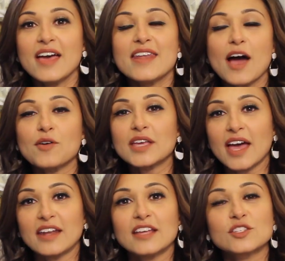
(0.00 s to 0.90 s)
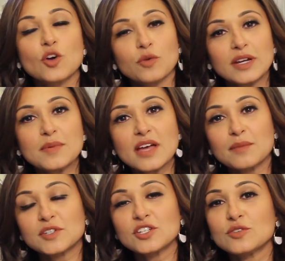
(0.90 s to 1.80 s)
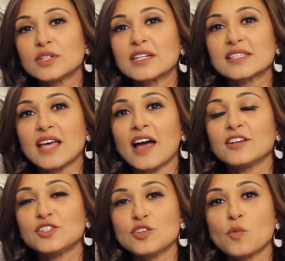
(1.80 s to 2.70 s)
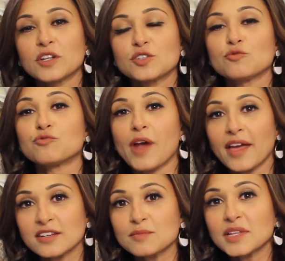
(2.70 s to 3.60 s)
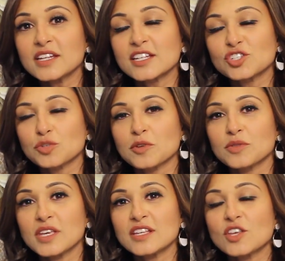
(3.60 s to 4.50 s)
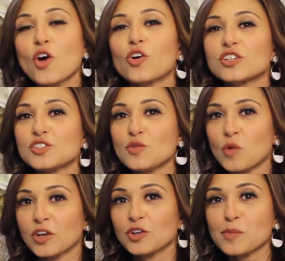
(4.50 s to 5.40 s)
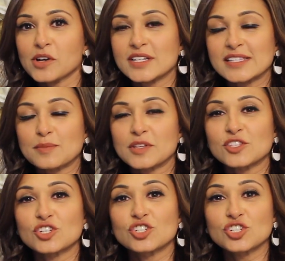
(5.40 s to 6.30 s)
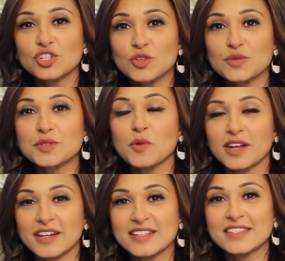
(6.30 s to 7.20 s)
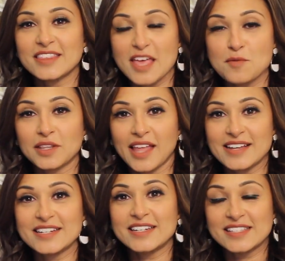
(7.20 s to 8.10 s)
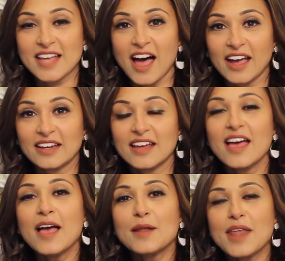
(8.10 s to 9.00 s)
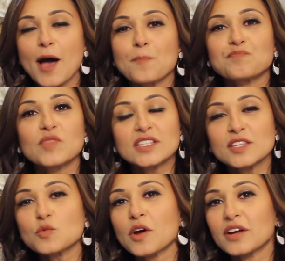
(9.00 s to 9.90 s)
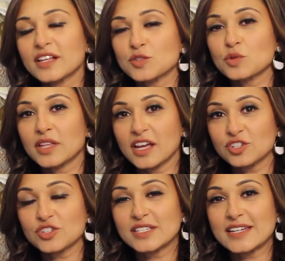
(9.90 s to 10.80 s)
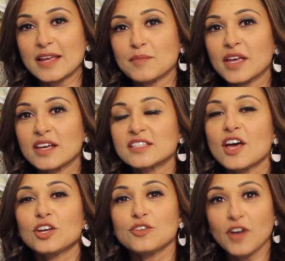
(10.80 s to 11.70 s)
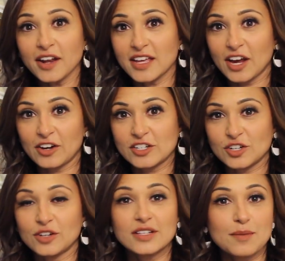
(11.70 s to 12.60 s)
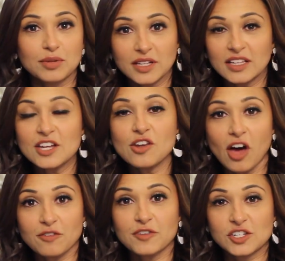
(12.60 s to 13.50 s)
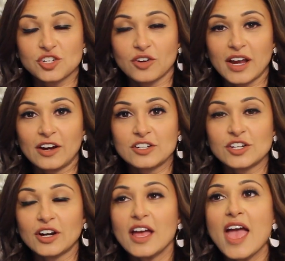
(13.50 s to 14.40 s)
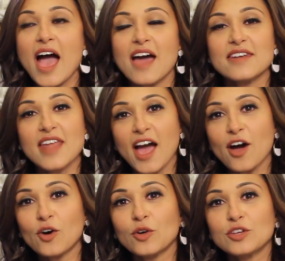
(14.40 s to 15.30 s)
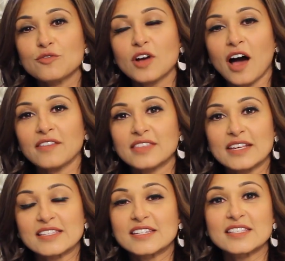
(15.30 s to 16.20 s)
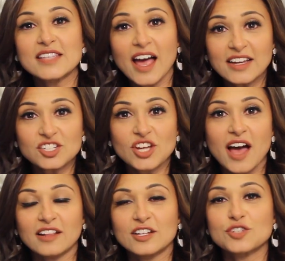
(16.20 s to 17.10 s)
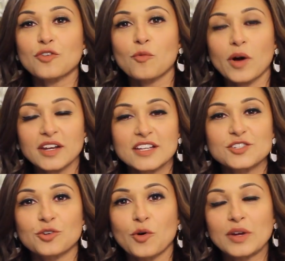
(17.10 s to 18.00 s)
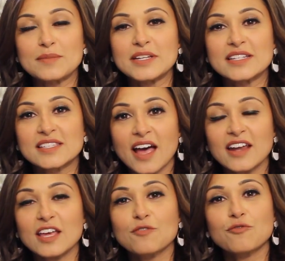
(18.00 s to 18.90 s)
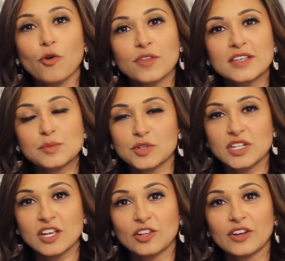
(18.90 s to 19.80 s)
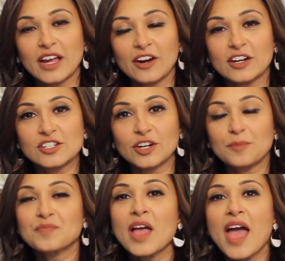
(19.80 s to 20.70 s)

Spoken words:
Now again, it's going to be up to you to decide, do you want to randomly distribute these or do you want your participants to choose what it is that they would like to design? Now, this is where it gets really interesting because you've got a character, completely non-fictional character, and now you've got this design challenge for what it is you're going to be designing for this particular character.